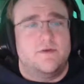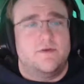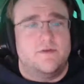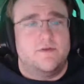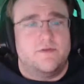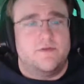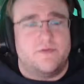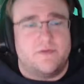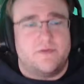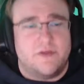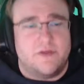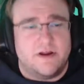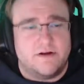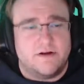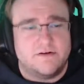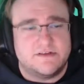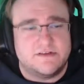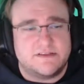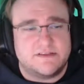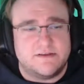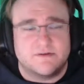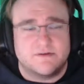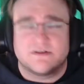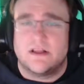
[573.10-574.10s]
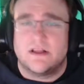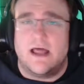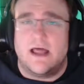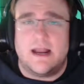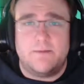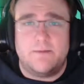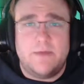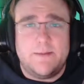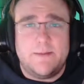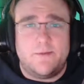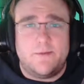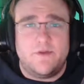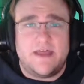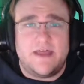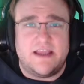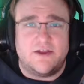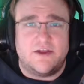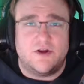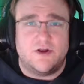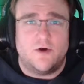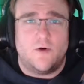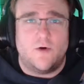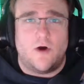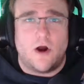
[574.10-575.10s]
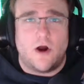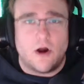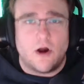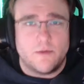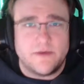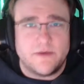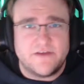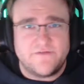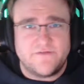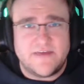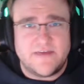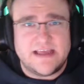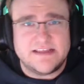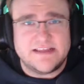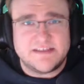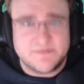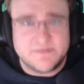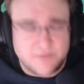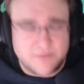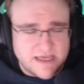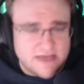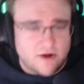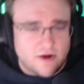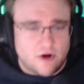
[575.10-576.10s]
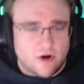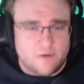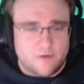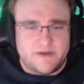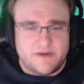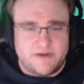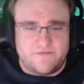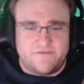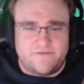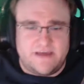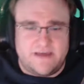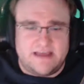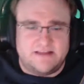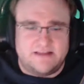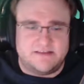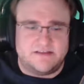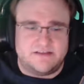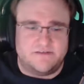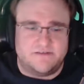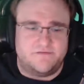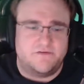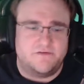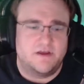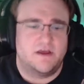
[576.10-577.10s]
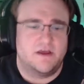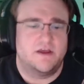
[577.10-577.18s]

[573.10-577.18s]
there's a lot of people that, aren't big fans of me, aren't big fans of,